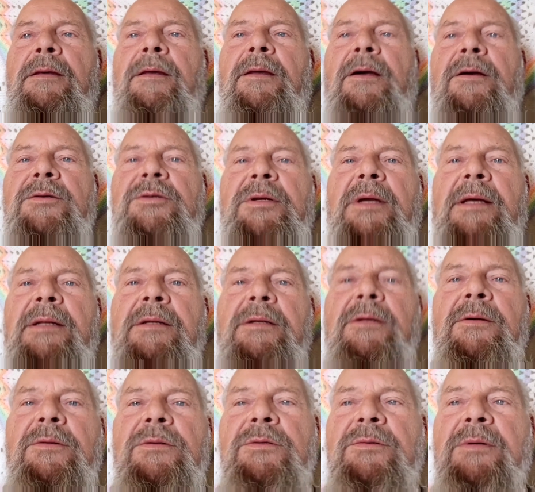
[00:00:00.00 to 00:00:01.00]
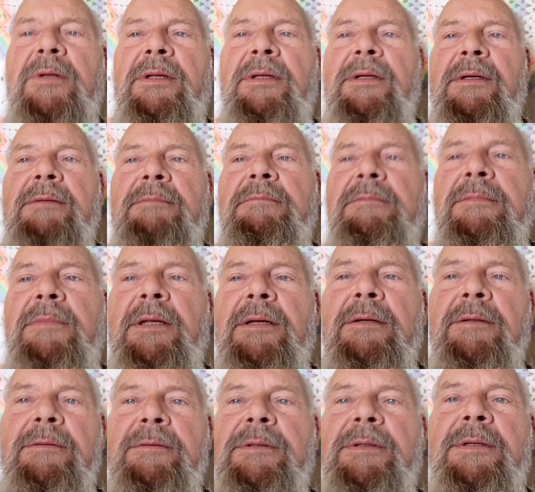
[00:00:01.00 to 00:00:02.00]
all she had to do was really,
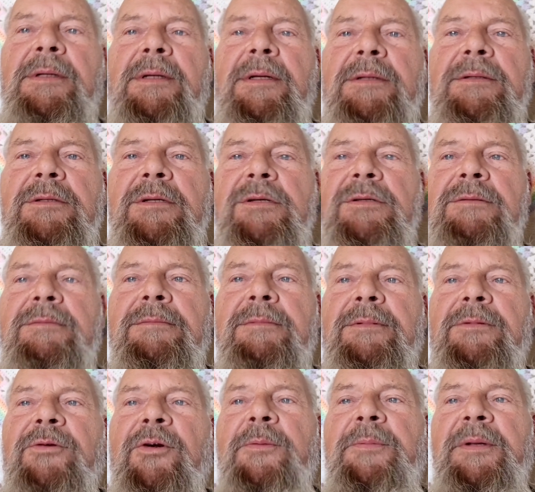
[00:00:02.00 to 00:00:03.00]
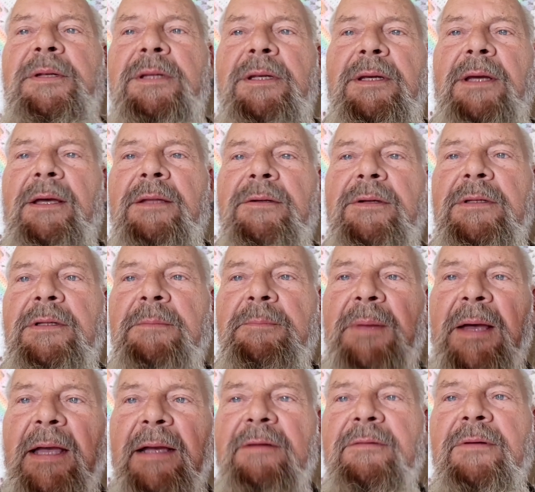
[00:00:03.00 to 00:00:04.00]
just group it together at the
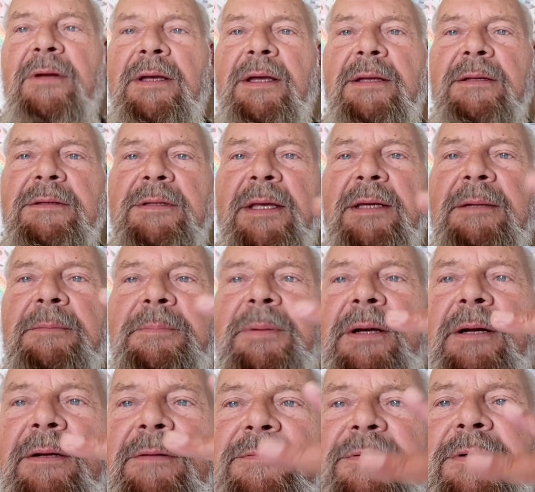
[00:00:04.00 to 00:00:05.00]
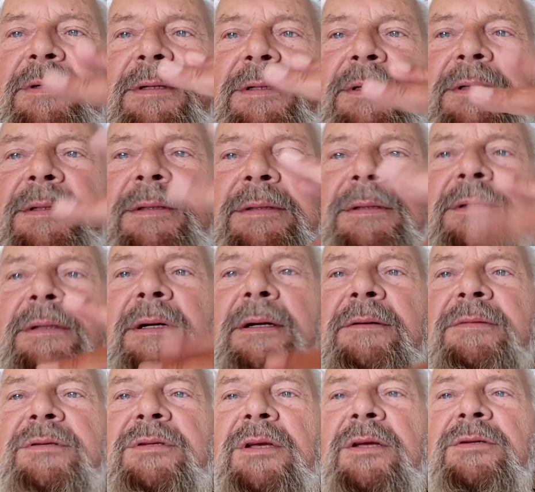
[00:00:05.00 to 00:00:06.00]
back of her head and take a pair
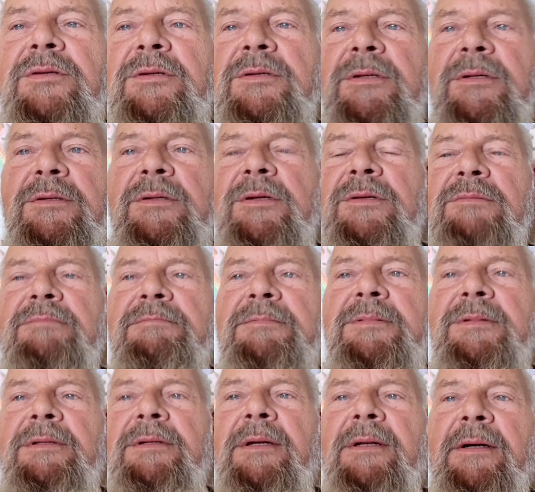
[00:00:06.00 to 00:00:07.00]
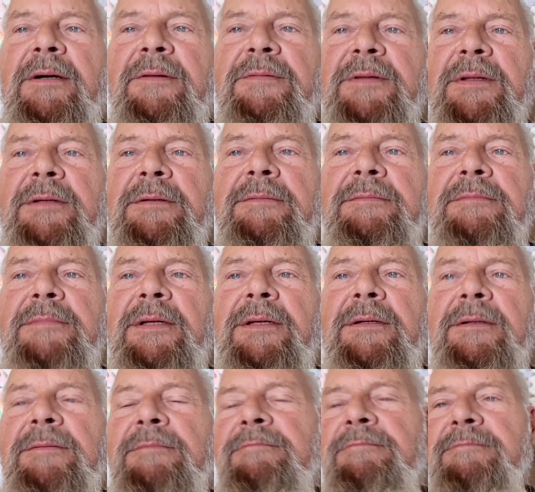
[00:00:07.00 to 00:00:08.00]
of scissors and just cut off the
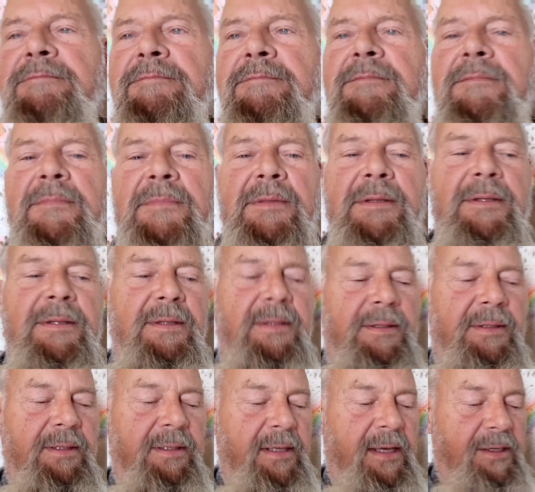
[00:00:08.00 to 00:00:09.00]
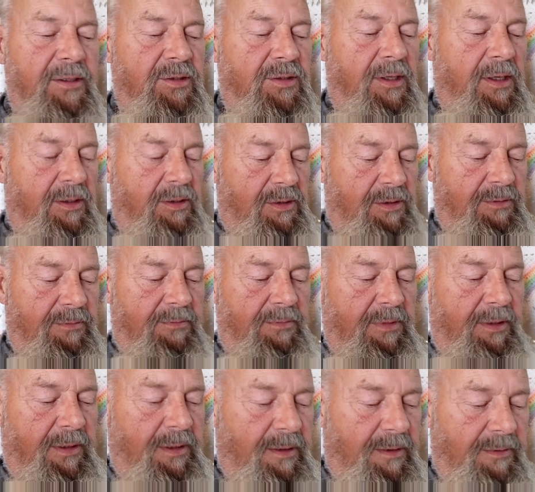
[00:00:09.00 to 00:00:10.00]
excess.
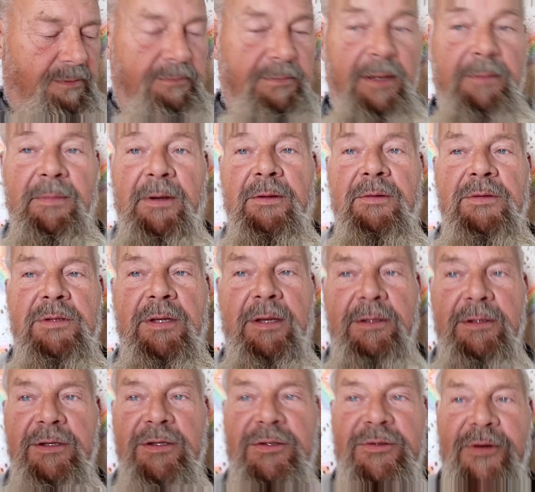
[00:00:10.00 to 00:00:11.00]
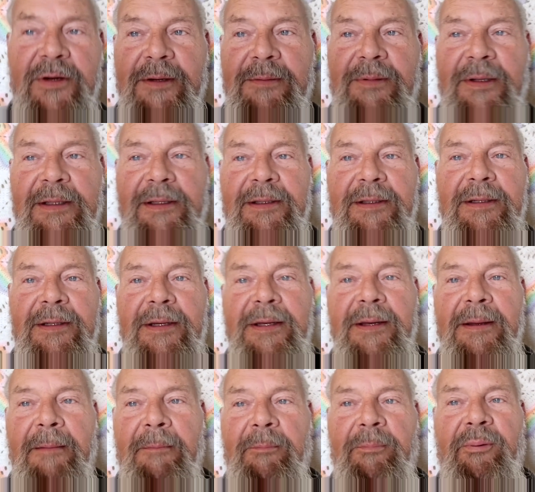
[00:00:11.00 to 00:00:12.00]
My mother was an extremely
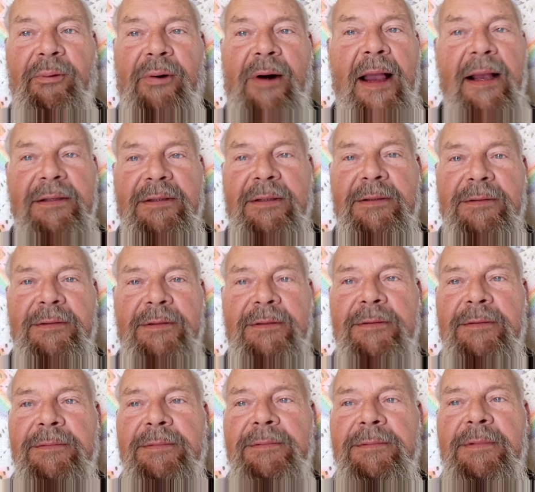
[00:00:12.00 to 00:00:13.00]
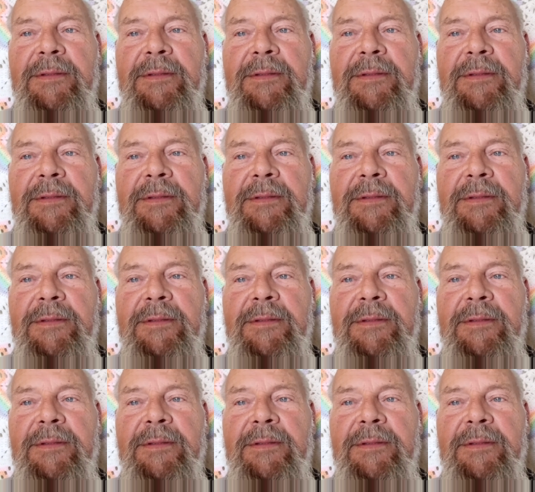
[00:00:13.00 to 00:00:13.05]
practical